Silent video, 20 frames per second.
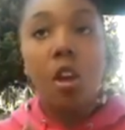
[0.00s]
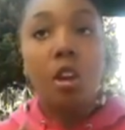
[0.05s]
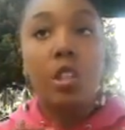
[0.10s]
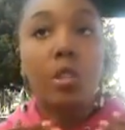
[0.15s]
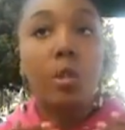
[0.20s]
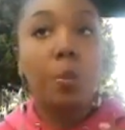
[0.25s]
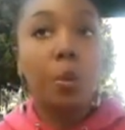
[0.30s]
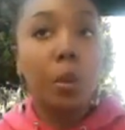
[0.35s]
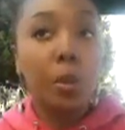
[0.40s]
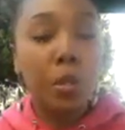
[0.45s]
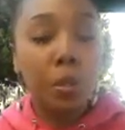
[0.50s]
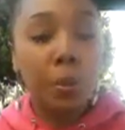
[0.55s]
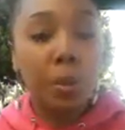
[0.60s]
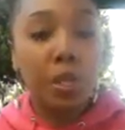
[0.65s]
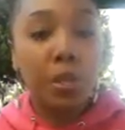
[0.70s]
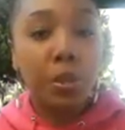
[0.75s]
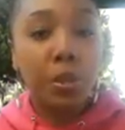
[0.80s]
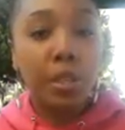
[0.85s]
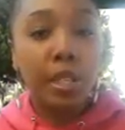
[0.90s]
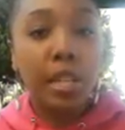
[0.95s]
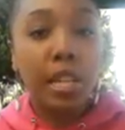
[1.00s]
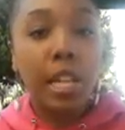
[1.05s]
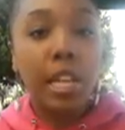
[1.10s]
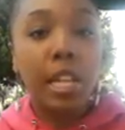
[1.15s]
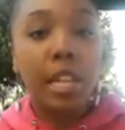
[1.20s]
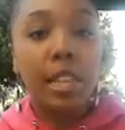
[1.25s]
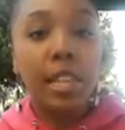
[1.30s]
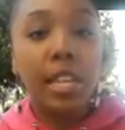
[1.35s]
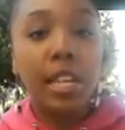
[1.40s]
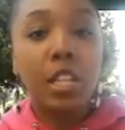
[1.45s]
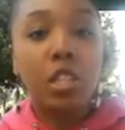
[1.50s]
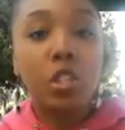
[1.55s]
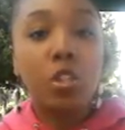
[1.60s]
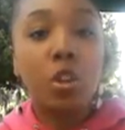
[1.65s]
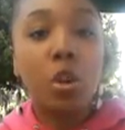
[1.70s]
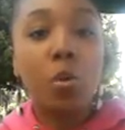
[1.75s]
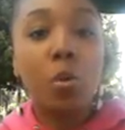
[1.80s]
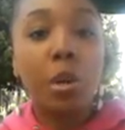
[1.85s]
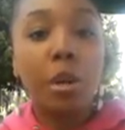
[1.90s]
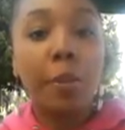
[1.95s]
are supposed to be doing and the thing is
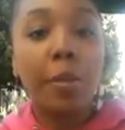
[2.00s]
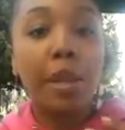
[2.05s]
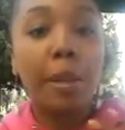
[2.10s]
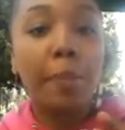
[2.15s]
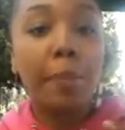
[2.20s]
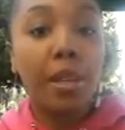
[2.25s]
you don't want to be